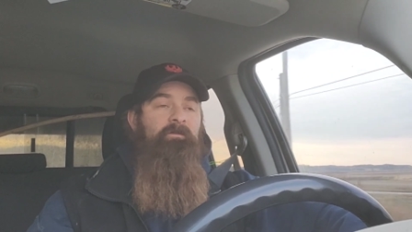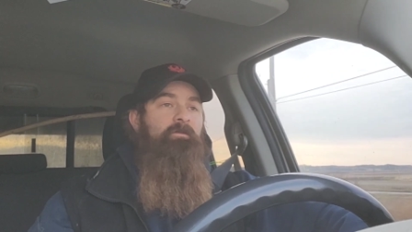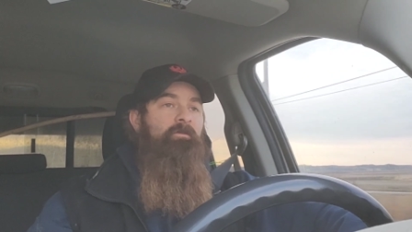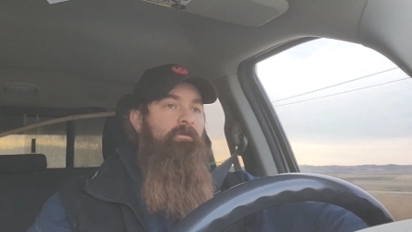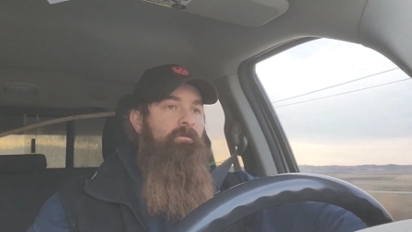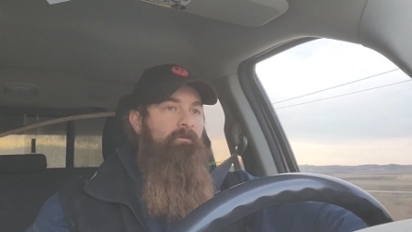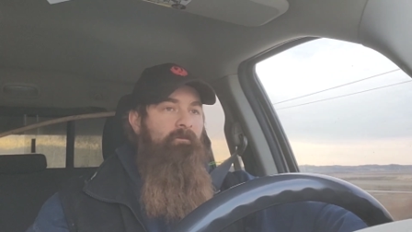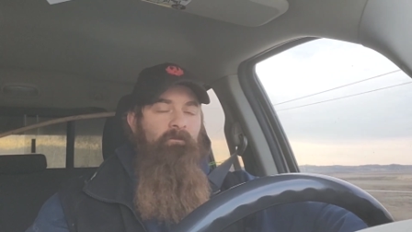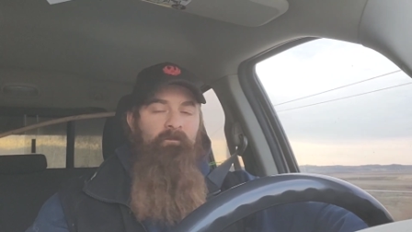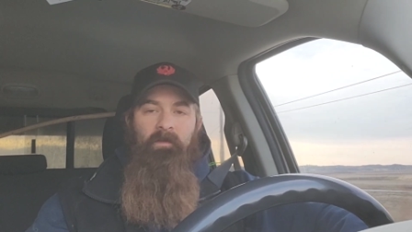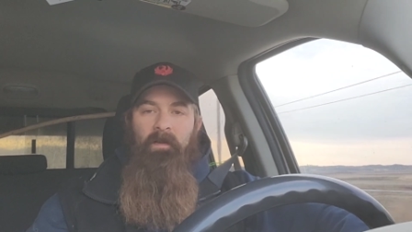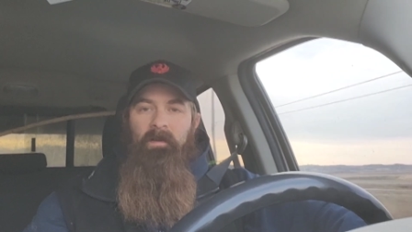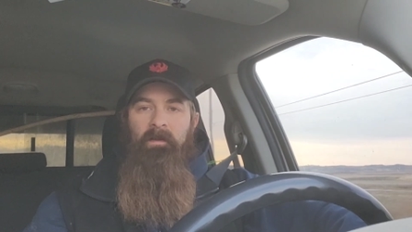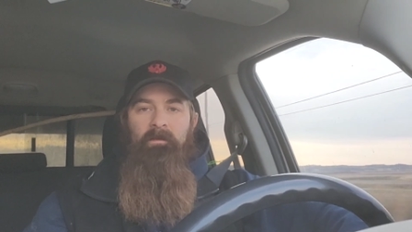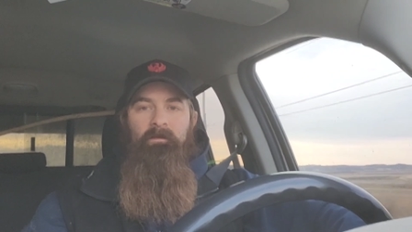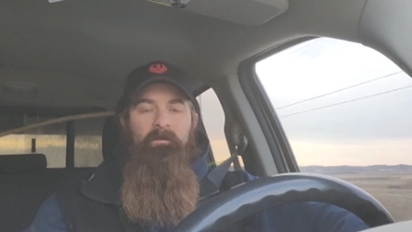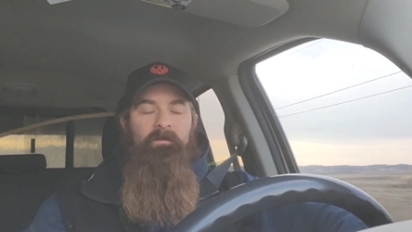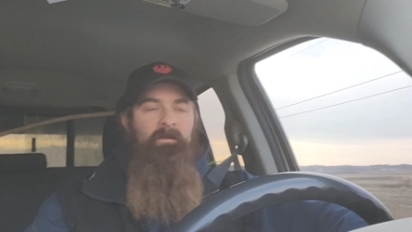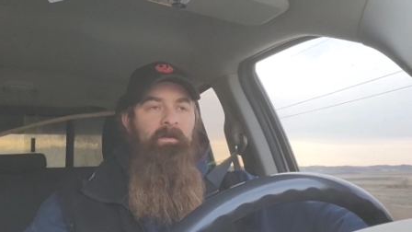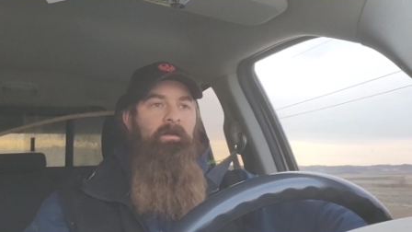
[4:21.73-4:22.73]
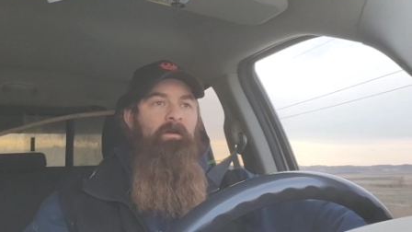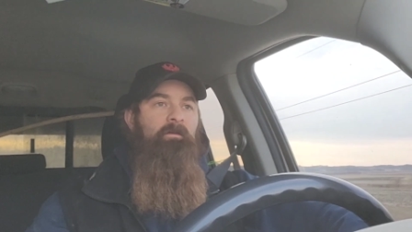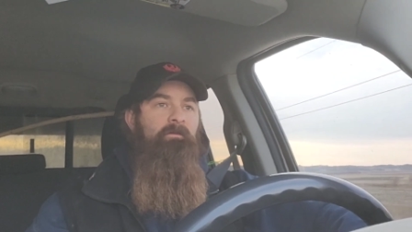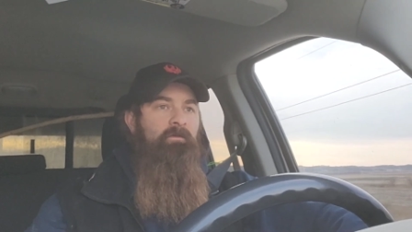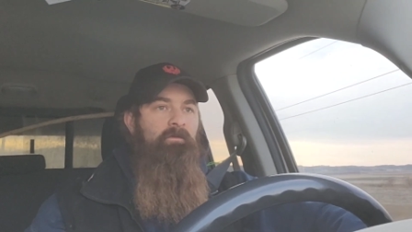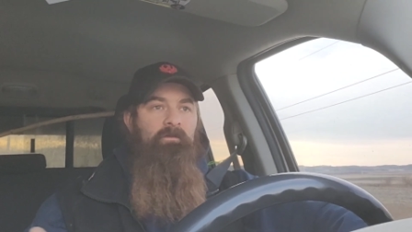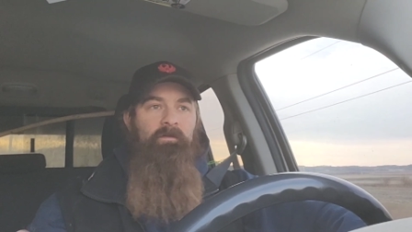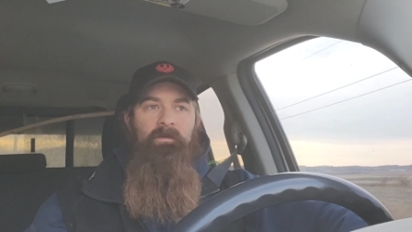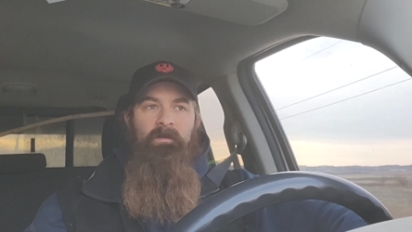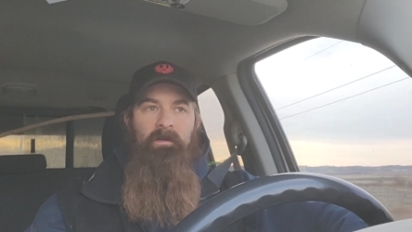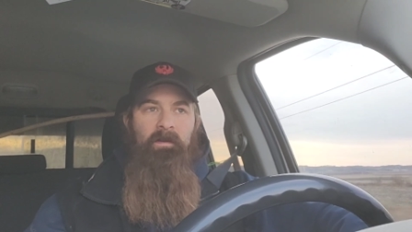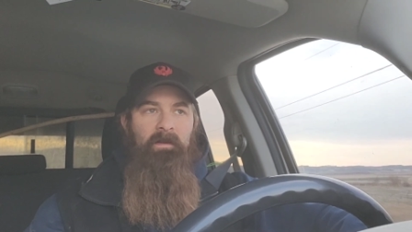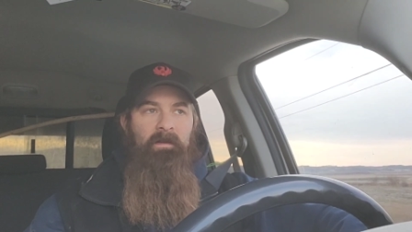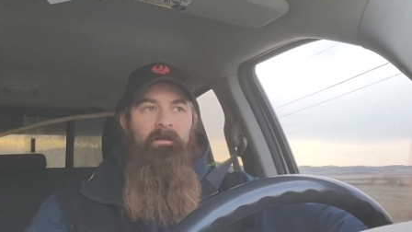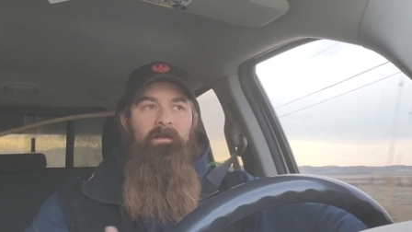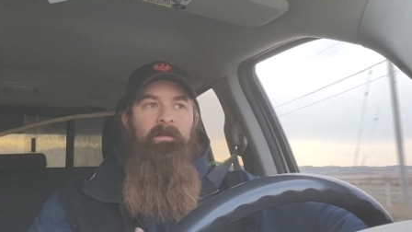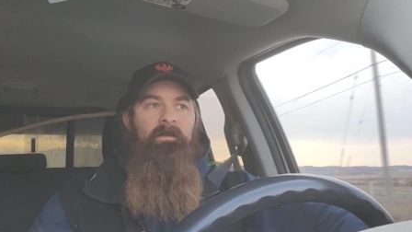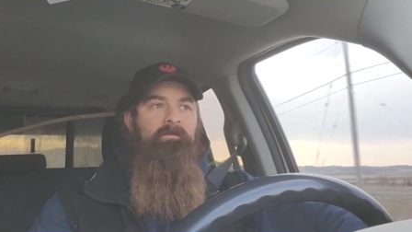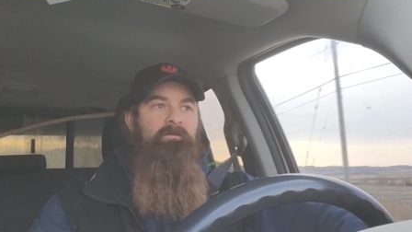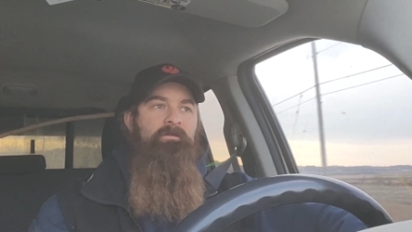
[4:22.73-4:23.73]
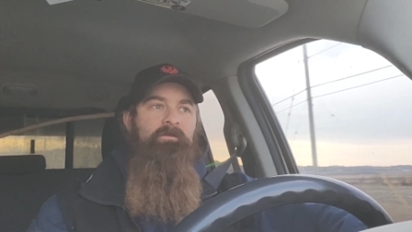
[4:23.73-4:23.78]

You can file it down. You can night latch.